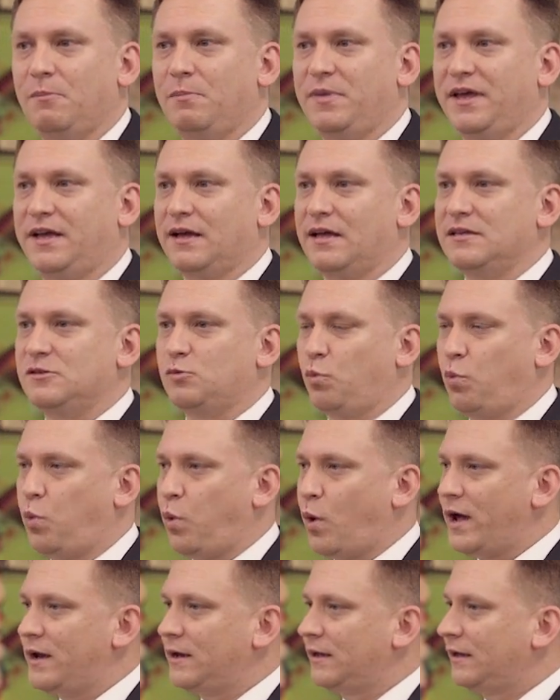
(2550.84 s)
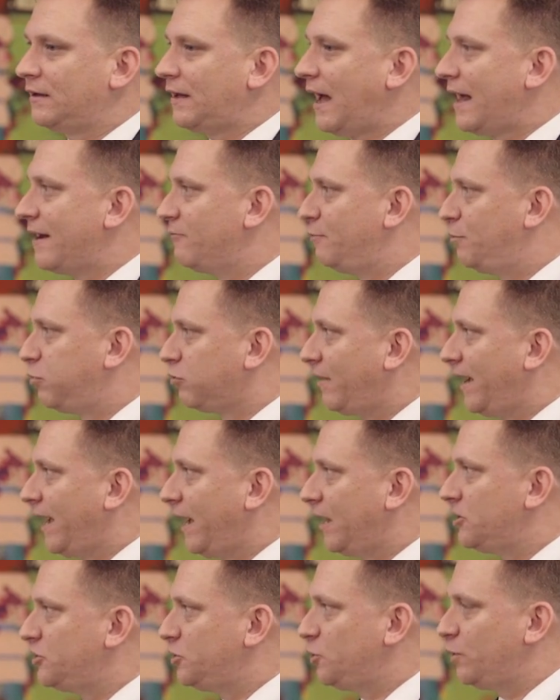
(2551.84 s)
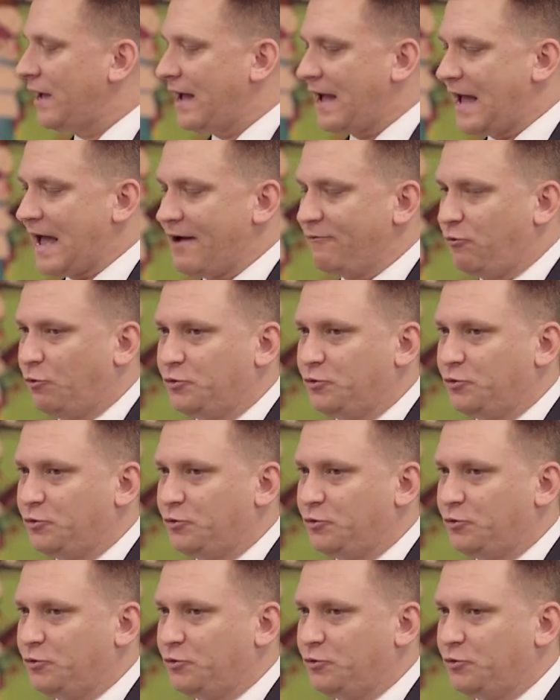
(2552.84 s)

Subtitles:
Because what kind of brand you have